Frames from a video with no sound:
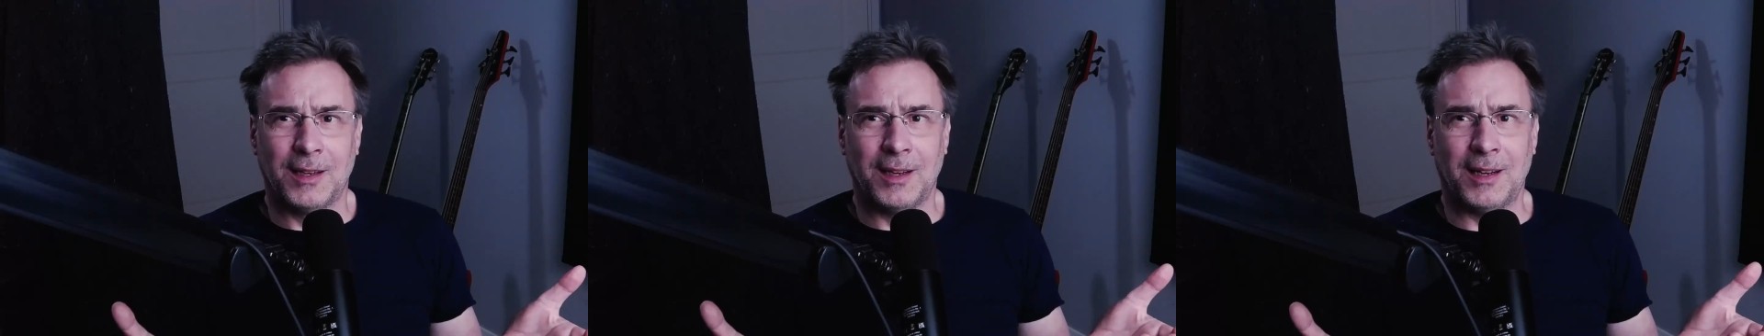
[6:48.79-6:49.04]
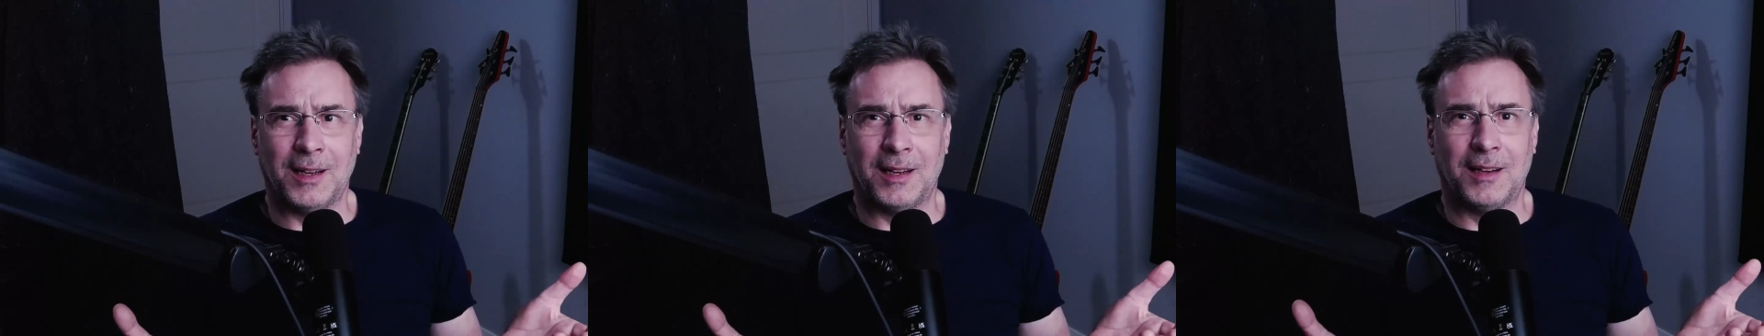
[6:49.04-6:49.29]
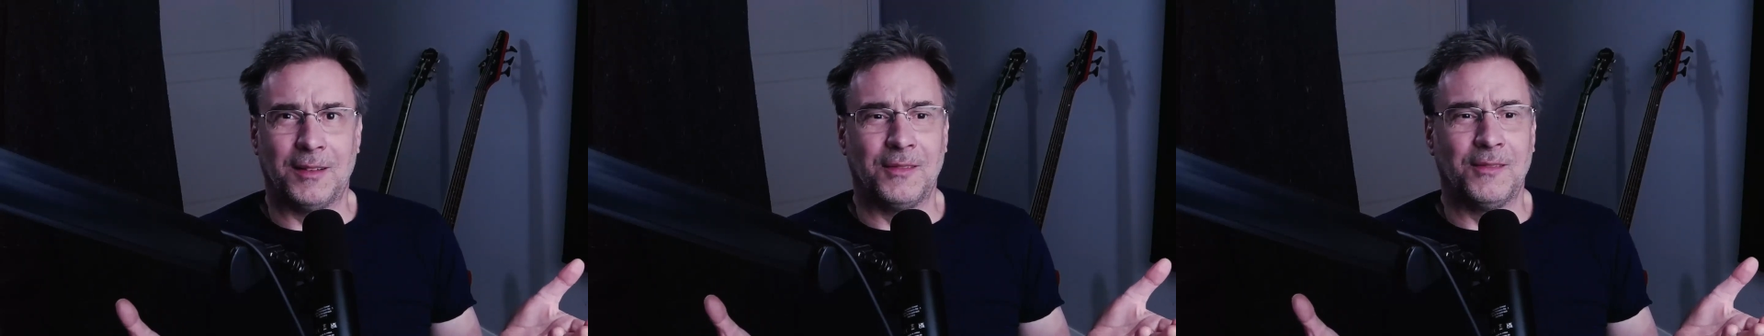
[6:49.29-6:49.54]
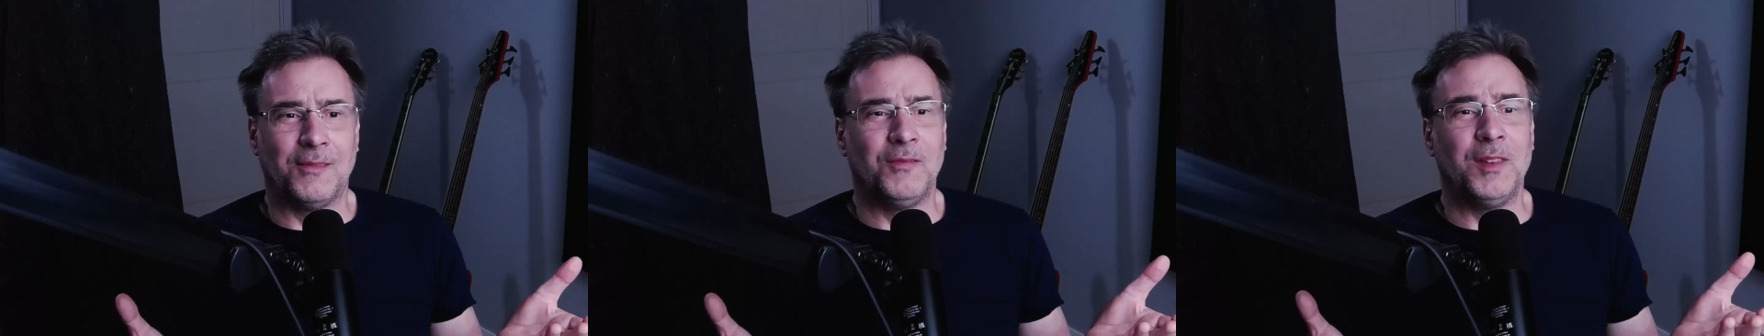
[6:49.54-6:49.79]

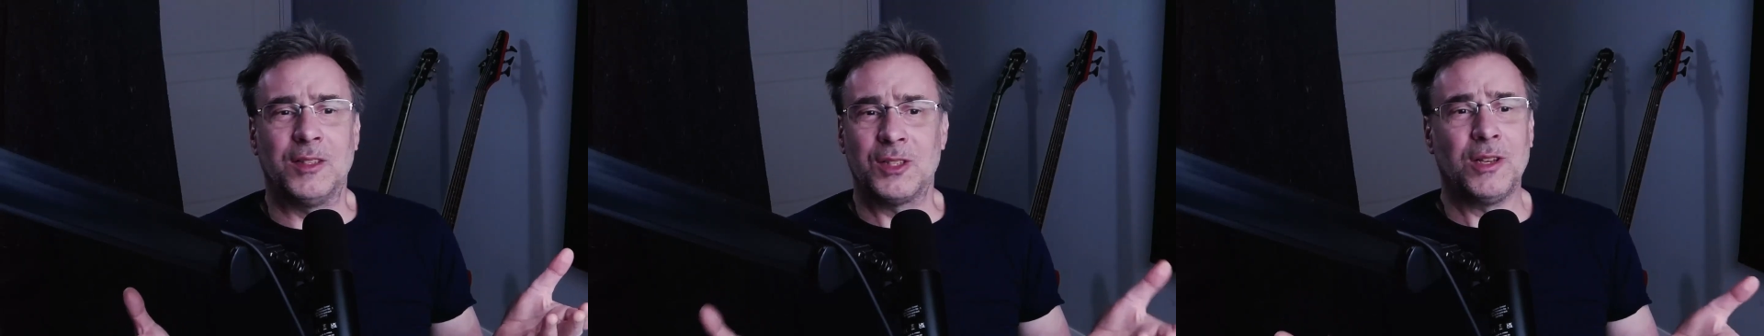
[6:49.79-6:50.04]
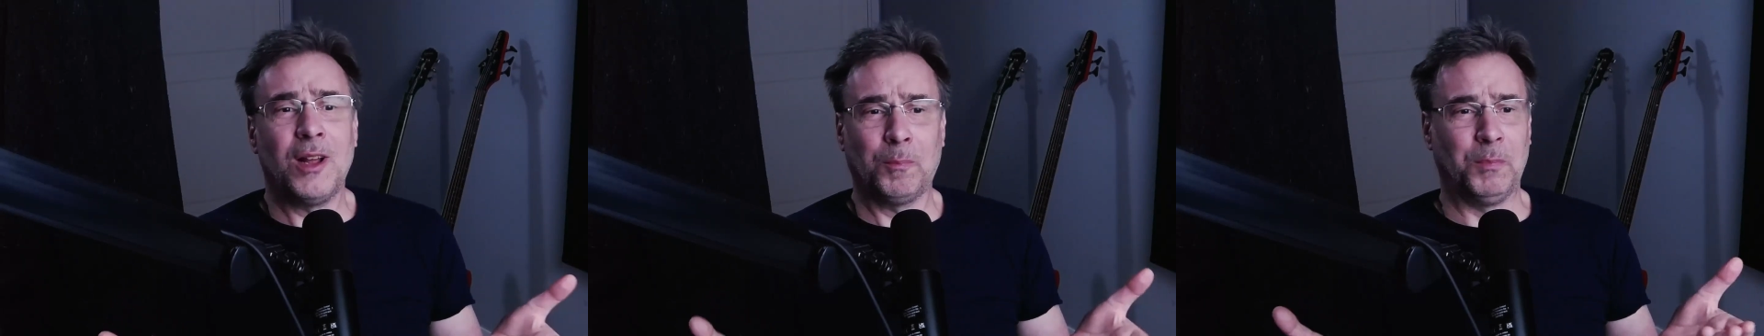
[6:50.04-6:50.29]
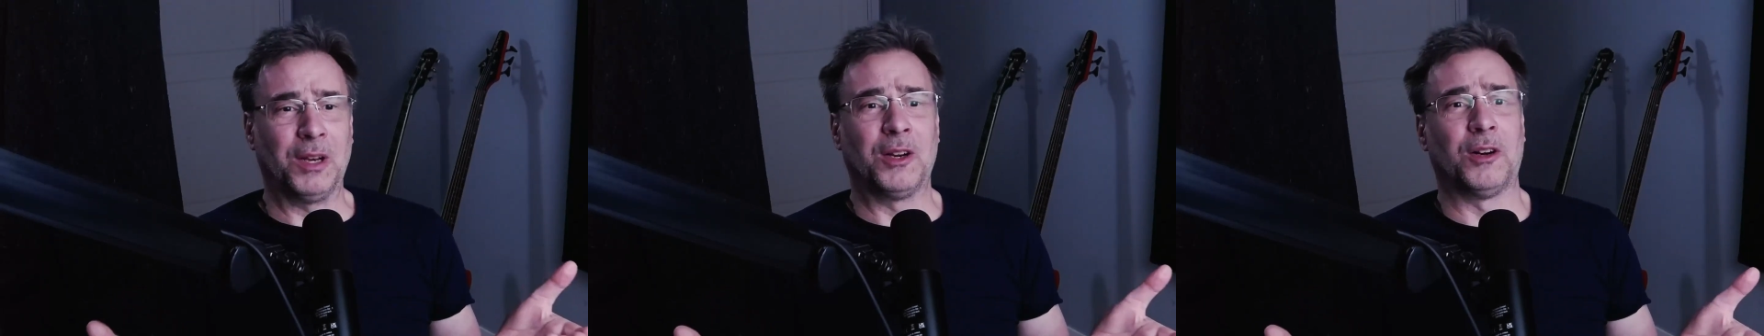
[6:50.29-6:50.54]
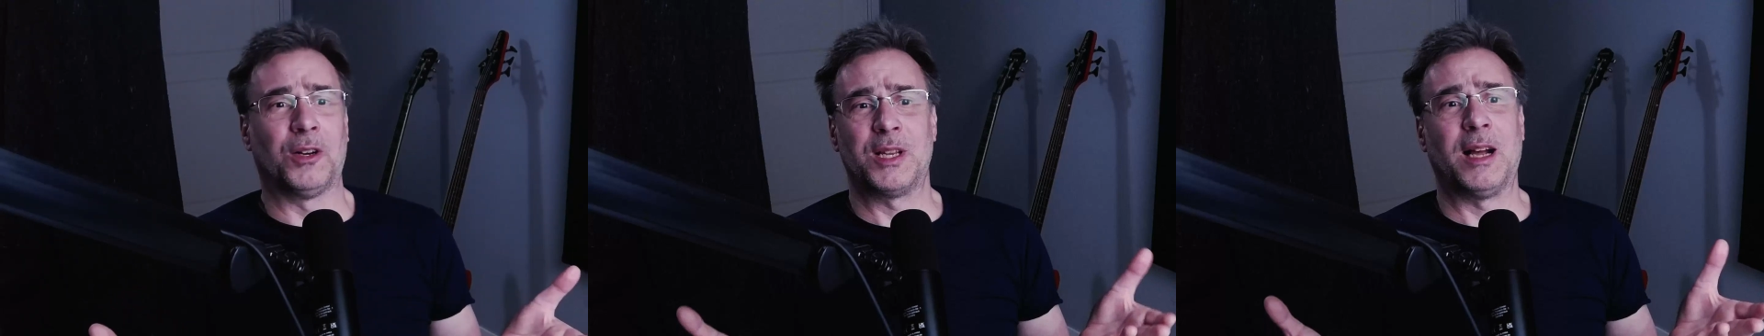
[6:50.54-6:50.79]
It's not
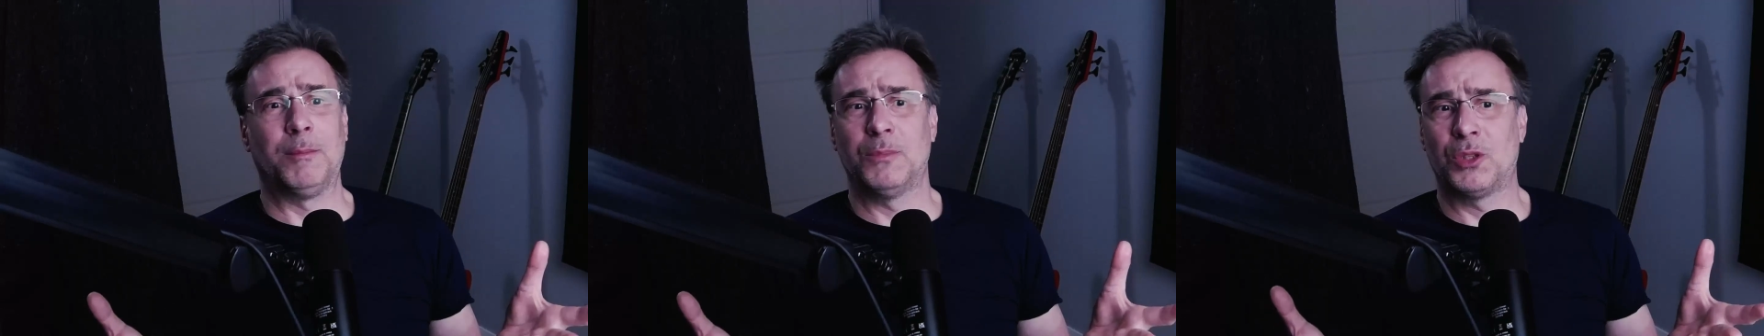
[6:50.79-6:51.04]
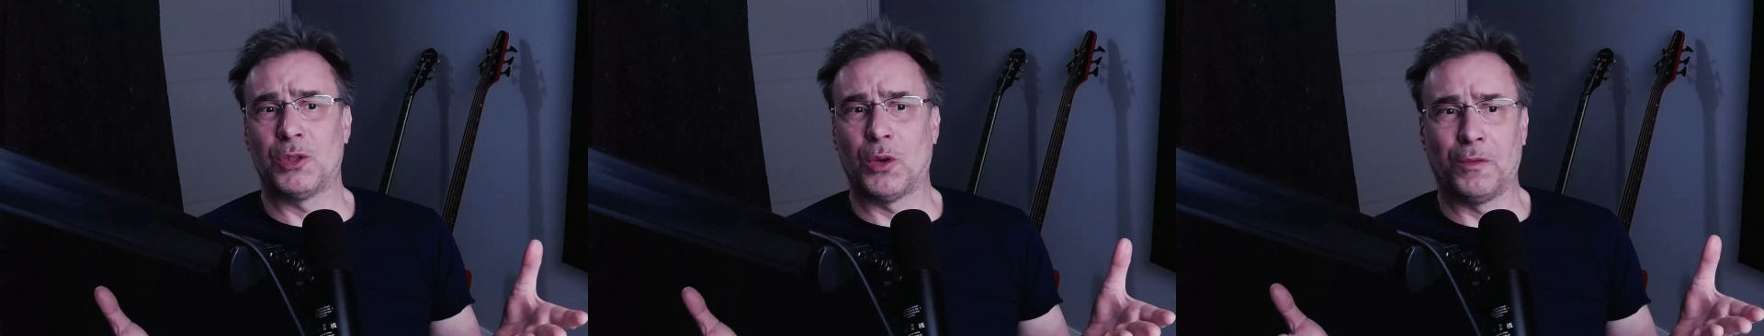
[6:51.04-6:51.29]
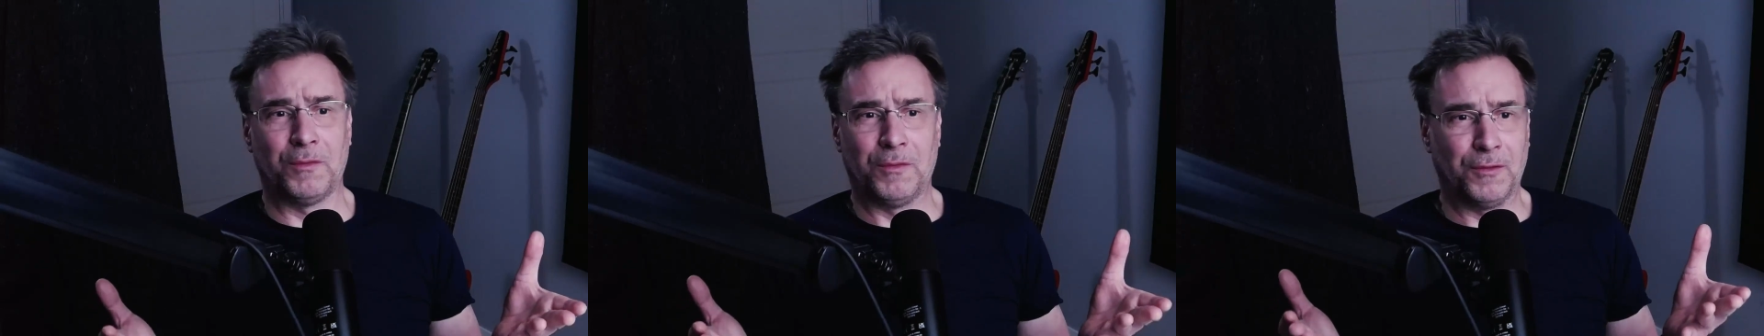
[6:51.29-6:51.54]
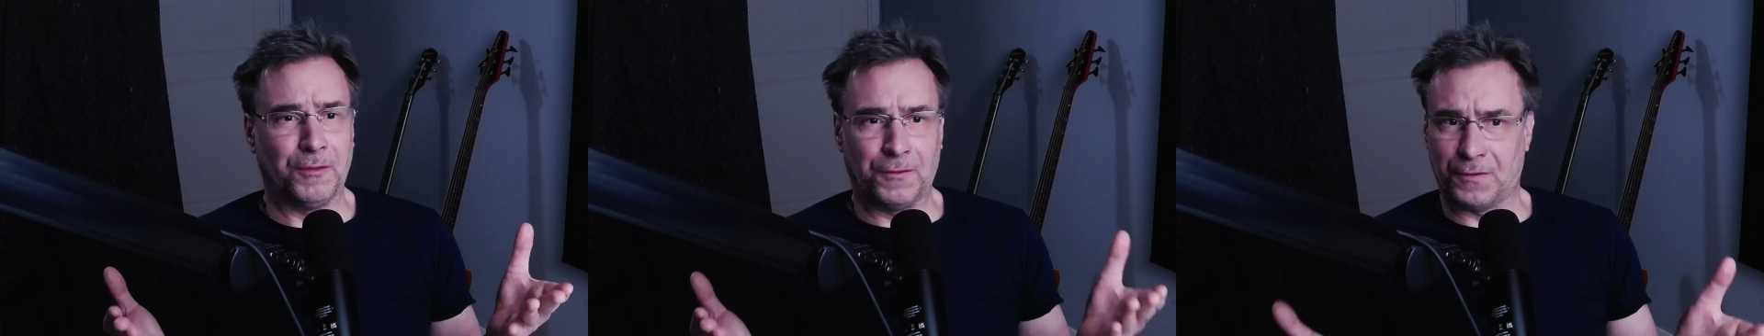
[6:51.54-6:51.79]
because I'm so
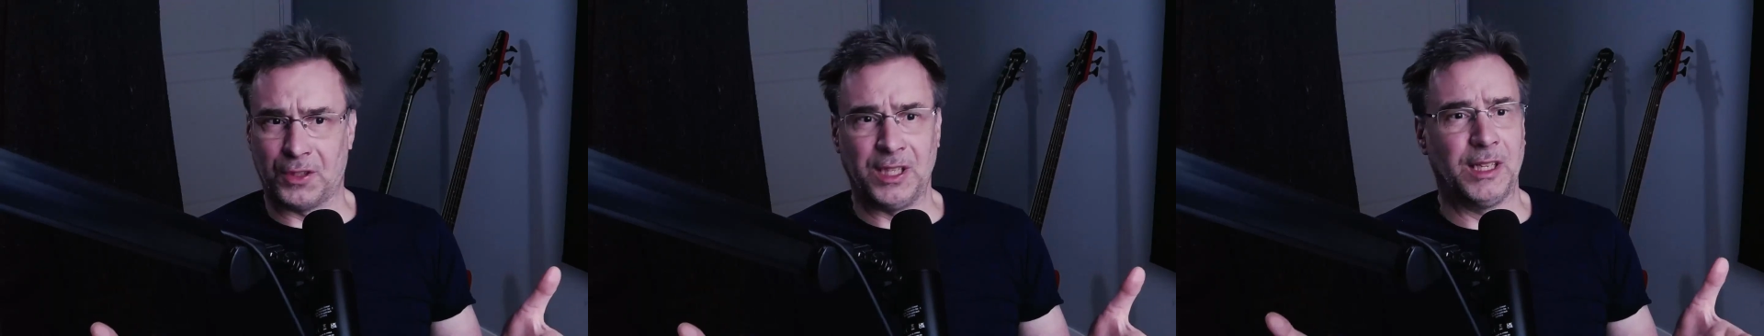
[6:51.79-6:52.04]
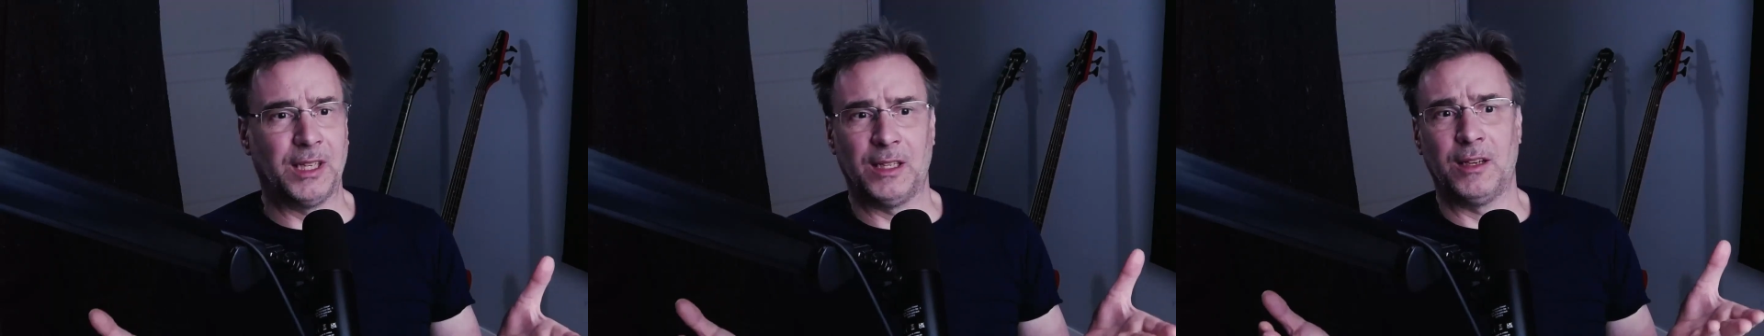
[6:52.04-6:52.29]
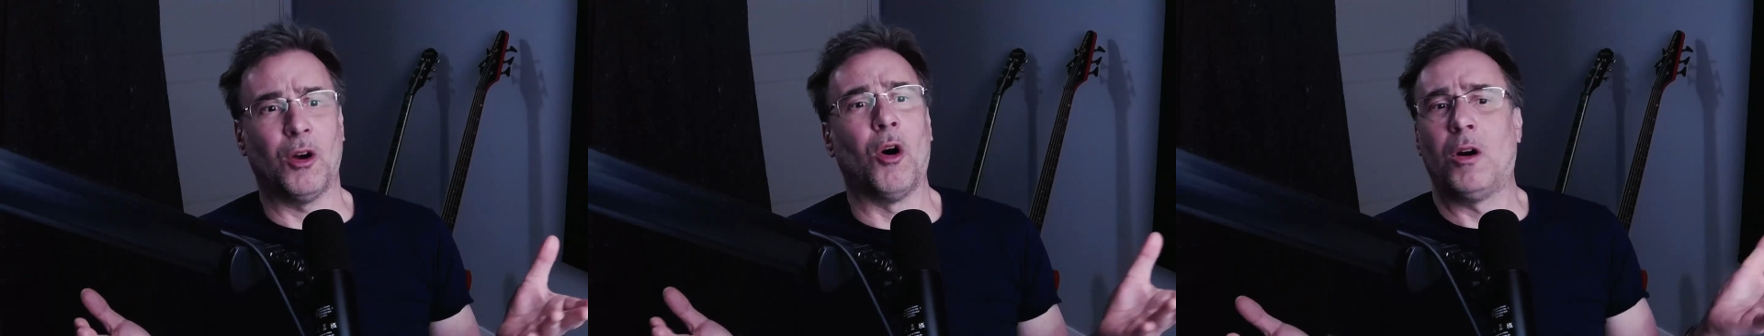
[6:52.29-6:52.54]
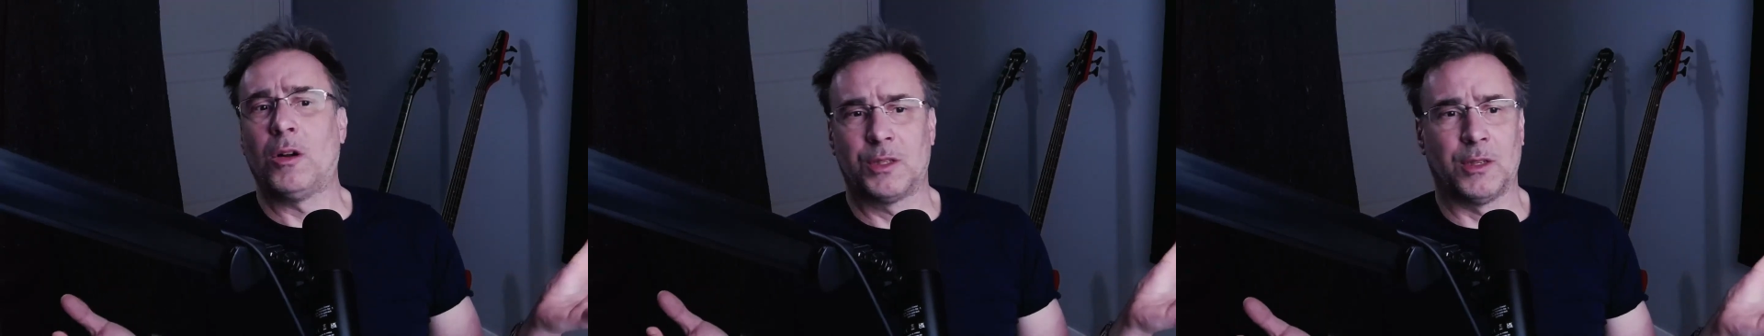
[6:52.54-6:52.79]
freaking
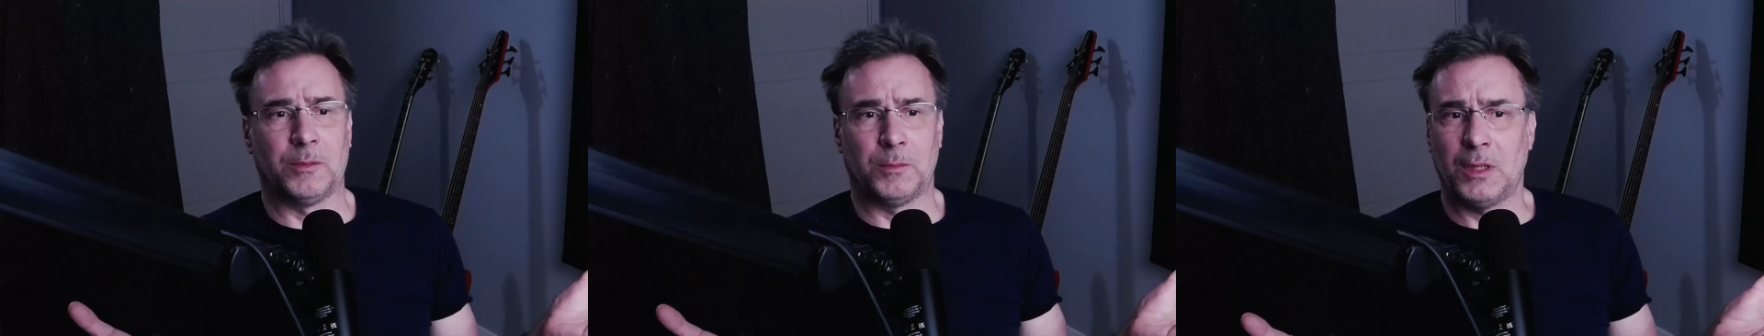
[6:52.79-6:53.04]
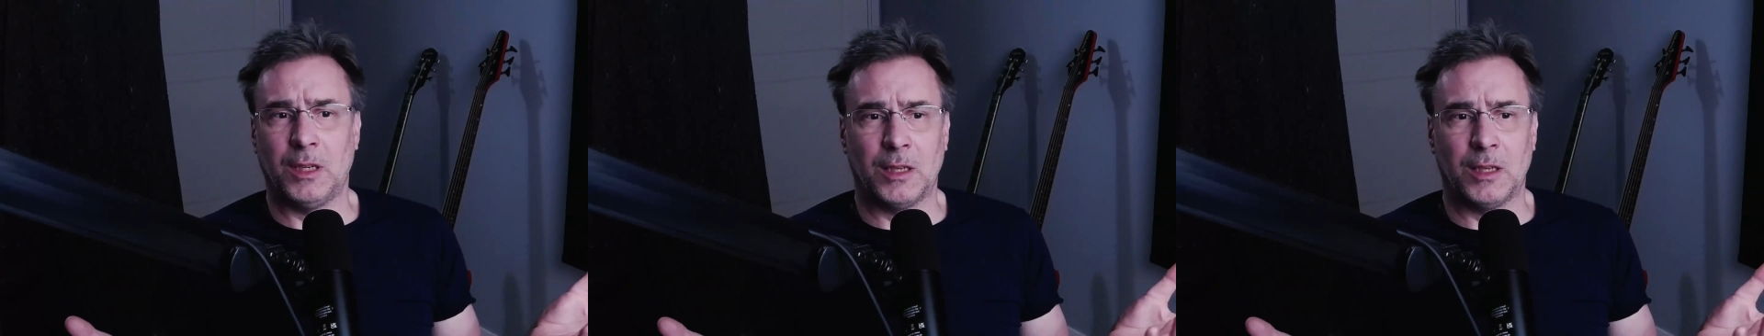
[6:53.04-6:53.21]
awesome.